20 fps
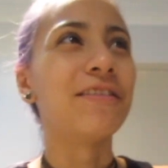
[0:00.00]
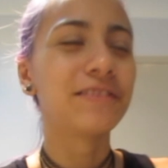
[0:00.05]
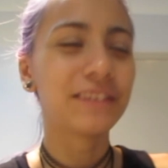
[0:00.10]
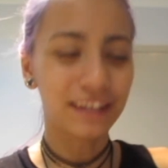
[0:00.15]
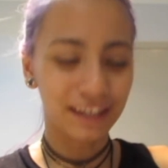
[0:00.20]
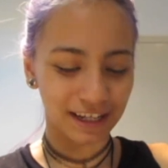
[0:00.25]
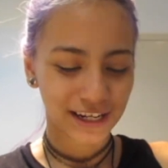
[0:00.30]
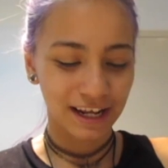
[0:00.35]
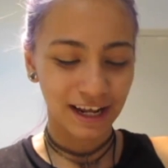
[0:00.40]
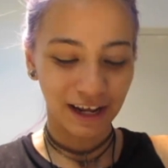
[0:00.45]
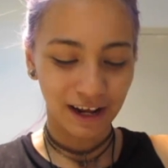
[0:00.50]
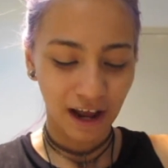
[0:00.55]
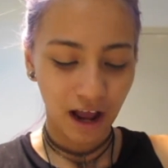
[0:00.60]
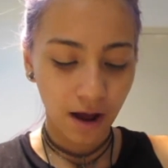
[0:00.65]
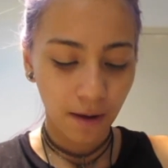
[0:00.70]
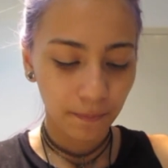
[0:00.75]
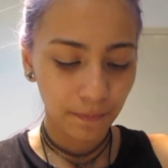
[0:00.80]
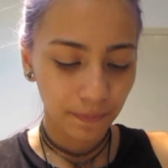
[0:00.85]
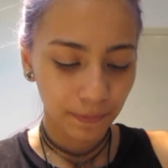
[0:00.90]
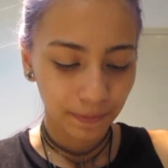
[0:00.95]
I'm kidding.
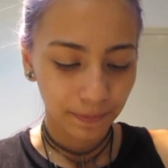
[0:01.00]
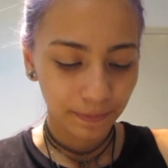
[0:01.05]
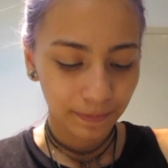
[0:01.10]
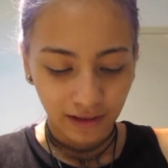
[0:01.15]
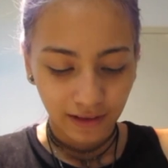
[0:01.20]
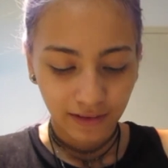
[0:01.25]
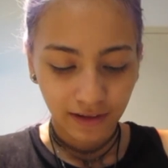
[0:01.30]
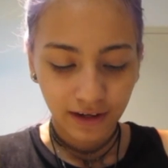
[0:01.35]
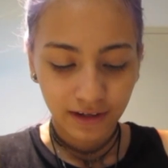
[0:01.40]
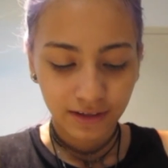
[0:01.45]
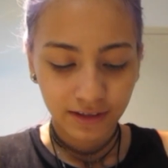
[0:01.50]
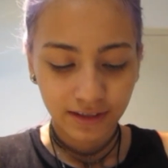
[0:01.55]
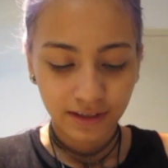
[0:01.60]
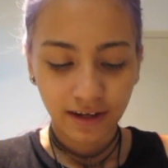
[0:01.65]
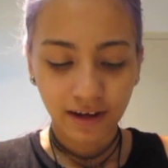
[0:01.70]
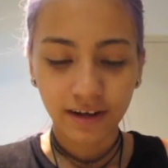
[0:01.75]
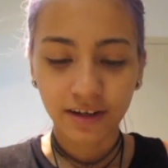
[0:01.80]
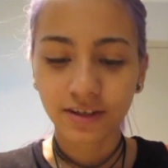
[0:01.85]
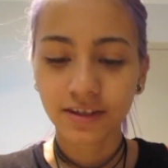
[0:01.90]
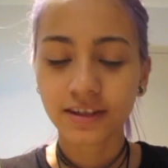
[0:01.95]
Um, and I just
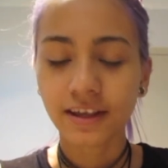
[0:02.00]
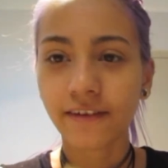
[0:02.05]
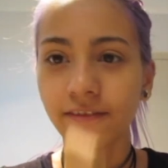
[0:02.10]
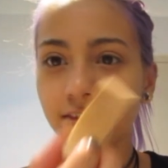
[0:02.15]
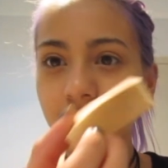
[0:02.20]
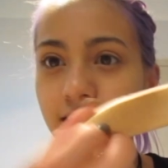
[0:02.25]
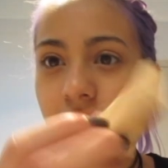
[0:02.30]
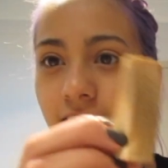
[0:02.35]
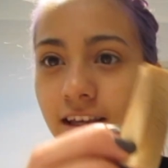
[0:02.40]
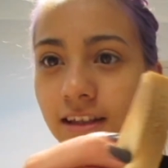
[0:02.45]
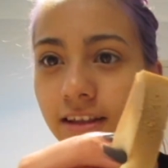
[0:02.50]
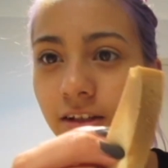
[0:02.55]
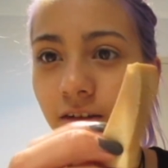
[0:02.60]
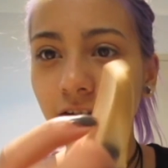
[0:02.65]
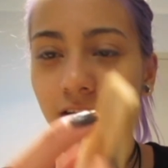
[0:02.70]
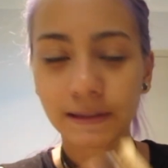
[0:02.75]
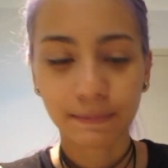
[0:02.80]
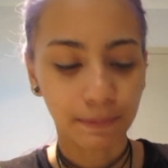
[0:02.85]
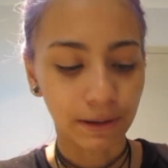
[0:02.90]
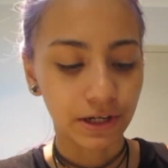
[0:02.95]
kind of just have this like
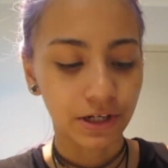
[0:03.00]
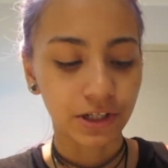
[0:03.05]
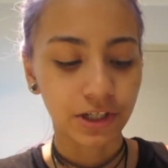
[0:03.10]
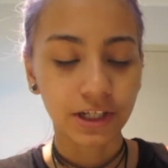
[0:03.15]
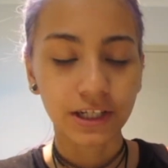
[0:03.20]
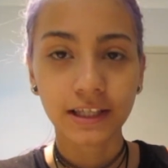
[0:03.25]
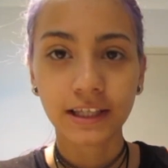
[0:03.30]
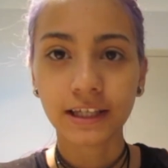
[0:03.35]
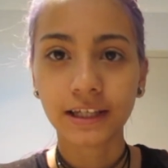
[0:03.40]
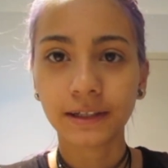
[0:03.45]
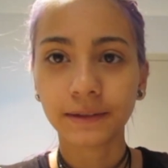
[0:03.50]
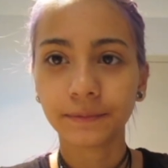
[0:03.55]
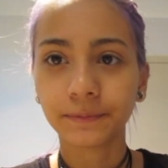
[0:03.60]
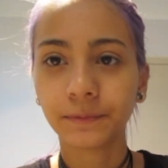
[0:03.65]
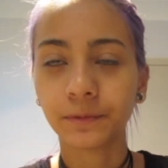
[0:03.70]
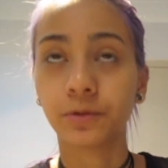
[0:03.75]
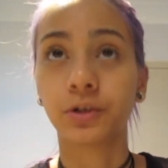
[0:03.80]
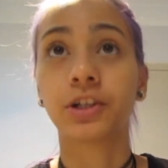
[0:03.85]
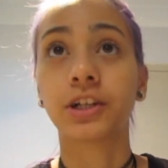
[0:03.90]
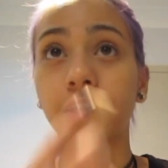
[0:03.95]
little spongy
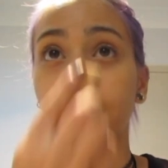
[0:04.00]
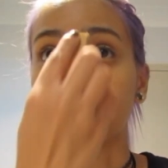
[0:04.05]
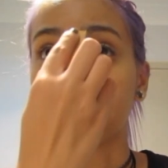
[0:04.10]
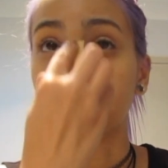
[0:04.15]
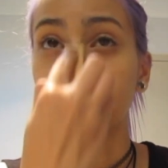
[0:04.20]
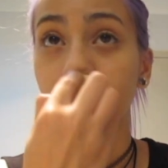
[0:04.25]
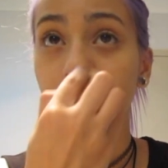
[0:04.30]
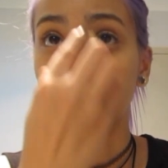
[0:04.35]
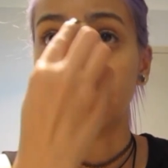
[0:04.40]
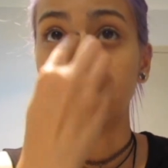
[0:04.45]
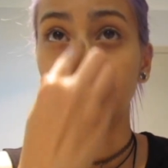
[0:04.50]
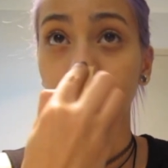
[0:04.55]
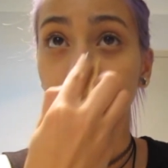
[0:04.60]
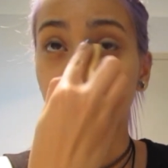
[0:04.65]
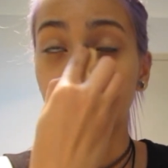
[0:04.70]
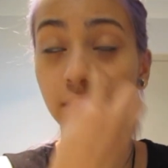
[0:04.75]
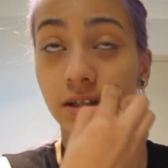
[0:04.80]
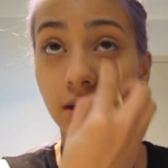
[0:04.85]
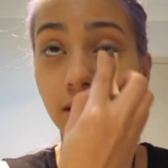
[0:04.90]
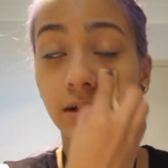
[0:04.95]
thing, which I've
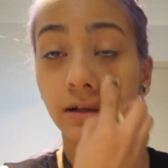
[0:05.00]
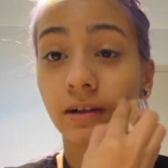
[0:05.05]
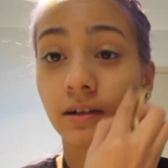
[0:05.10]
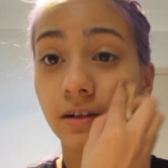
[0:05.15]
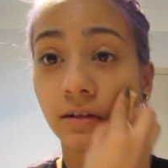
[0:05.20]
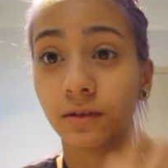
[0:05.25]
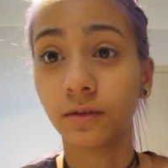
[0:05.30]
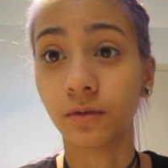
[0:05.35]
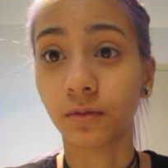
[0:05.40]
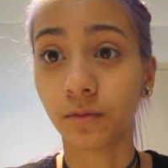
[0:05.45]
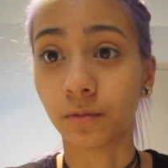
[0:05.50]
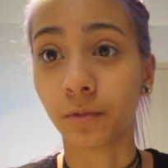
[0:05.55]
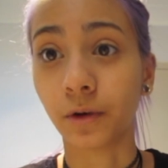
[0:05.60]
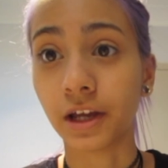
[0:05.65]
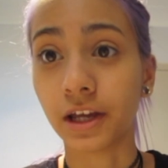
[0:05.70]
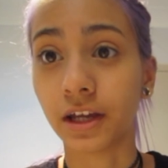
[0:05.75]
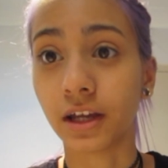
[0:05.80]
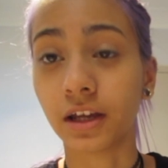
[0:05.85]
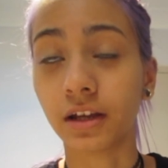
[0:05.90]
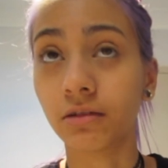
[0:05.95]
used
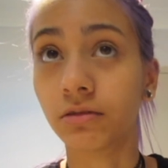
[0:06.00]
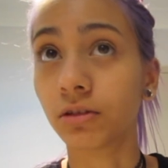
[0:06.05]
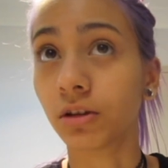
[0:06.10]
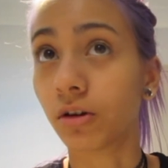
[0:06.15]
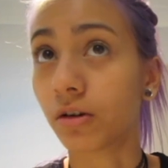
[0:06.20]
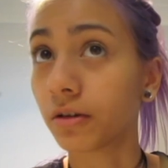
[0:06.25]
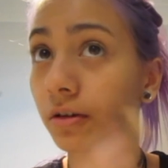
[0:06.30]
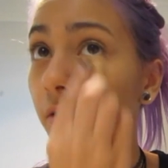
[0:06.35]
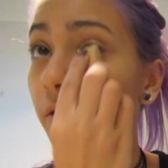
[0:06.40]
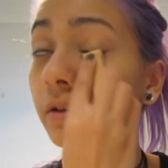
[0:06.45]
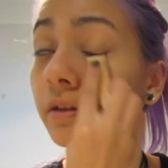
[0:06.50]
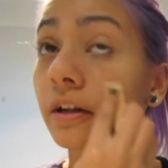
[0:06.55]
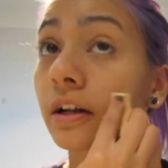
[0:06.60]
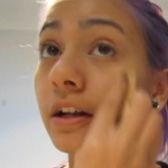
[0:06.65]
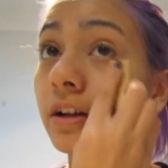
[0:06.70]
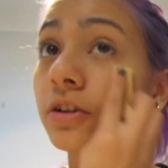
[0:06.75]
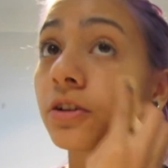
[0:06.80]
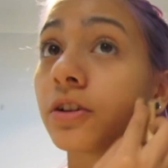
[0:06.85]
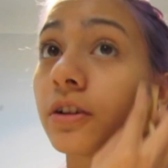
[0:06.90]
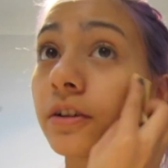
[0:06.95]
way longer than
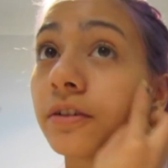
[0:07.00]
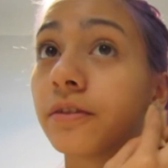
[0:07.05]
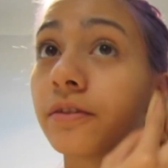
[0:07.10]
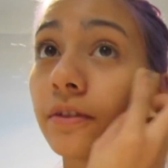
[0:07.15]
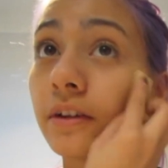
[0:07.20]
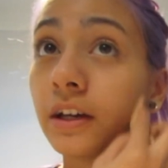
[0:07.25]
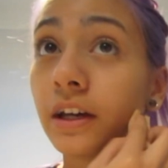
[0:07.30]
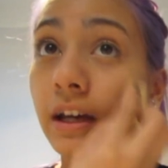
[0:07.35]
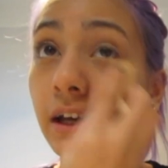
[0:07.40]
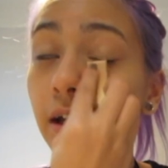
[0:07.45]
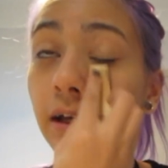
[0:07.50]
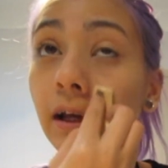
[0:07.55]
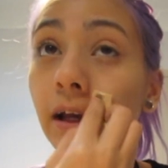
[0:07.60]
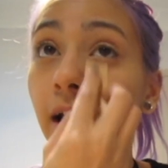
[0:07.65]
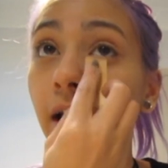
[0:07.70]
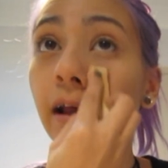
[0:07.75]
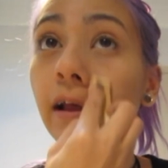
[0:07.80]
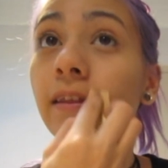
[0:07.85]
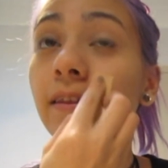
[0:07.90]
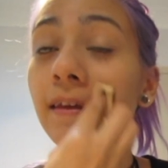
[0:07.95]
I should have.
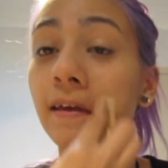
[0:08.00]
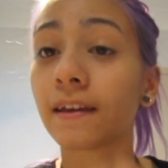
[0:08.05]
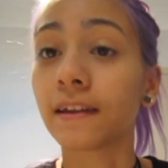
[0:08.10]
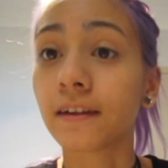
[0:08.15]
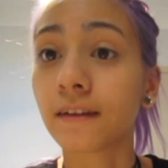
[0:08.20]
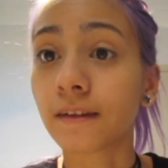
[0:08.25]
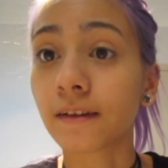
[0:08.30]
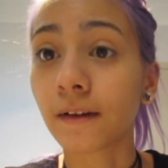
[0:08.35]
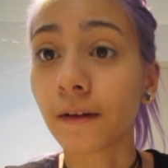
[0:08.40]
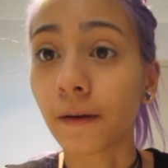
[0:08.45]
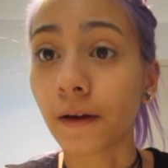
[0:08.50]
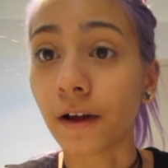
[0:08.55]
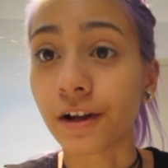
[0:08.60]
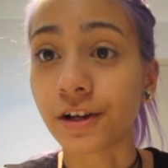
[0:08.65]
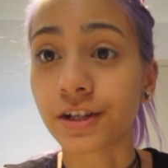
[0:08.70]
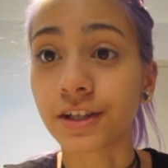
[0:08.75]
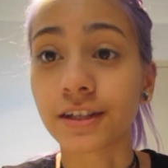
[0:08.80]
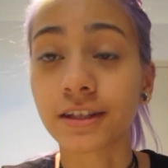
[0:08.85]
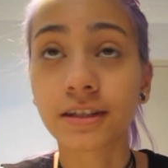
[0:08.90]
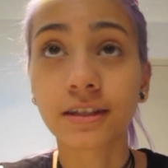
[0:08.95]
And then
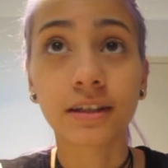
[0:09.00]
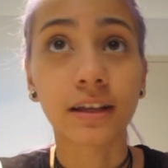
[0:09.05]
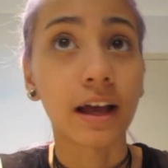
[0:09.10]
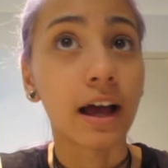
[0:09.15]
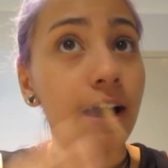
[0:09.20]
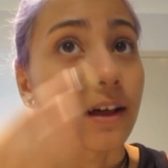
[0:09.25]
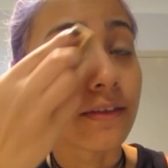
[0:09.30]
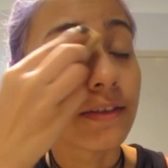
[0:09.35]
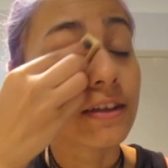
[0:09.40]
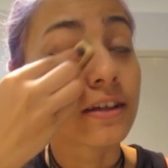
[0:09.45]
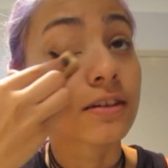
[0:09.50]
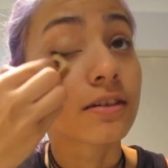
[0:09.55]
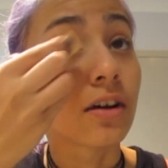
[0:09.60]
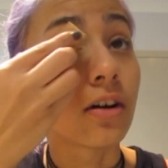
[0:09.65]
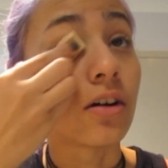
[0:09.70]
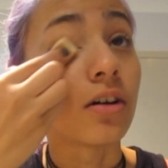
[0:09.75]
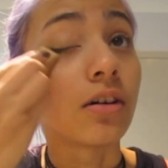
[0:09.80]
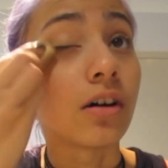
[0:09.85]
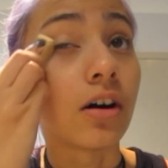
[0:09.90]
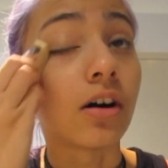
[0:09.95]
I just add
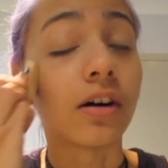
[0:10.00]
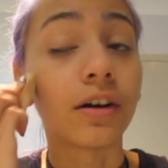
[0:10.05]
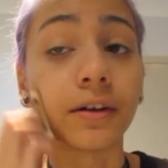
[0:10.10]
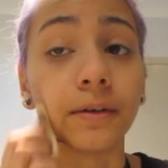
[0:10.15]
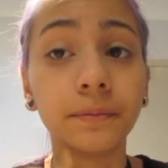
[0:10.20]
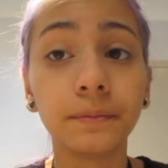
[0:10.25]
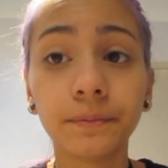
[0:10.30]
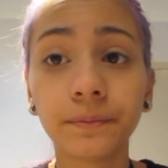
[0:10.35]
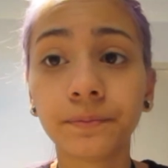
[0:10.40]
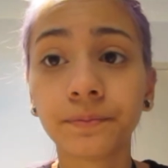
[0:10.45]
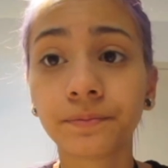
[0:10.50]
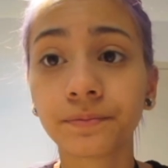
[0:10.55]
this all on.